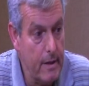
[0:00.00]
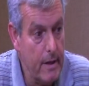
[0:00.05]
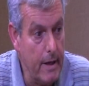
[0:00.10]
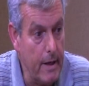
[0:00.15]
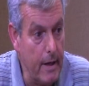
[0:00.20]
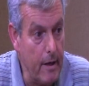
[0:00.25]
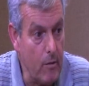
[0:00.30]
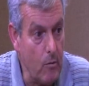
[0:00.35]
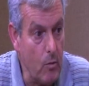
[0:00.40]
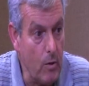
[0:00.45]

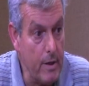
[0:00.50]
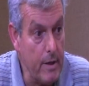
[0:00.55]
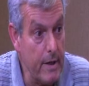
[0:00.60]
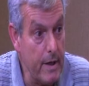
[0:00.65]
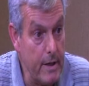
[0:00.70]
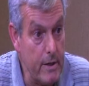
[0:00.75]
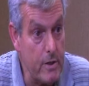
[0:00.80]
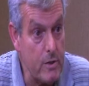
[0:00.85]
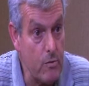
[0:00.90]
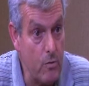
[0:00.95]
And one
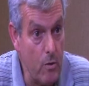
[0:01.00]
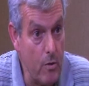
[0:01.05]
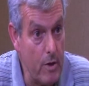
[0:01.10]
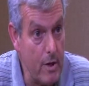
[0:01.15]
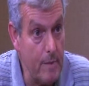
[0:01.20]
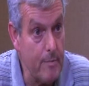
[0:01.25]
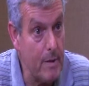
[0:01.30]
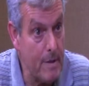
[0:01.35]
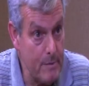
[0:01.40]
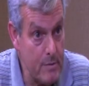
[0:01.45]
day I just
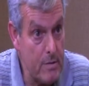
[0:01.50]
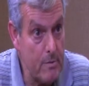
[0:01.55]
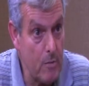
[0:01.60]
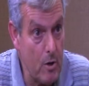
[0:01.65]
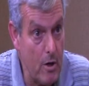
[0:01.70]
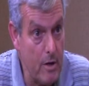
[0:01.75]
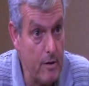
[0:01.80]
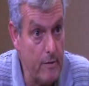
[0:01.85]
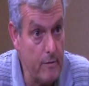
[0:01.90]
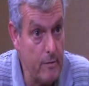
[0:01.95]
woke up, I'm
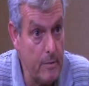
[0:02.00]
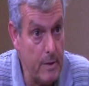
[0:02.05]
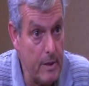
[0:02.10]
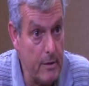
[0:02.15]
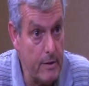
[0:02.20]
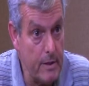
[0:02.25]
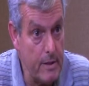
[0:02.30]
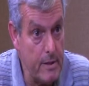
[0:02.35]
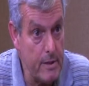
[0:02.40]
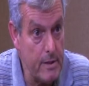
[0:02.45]
smart enough to be
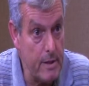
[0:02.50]
on that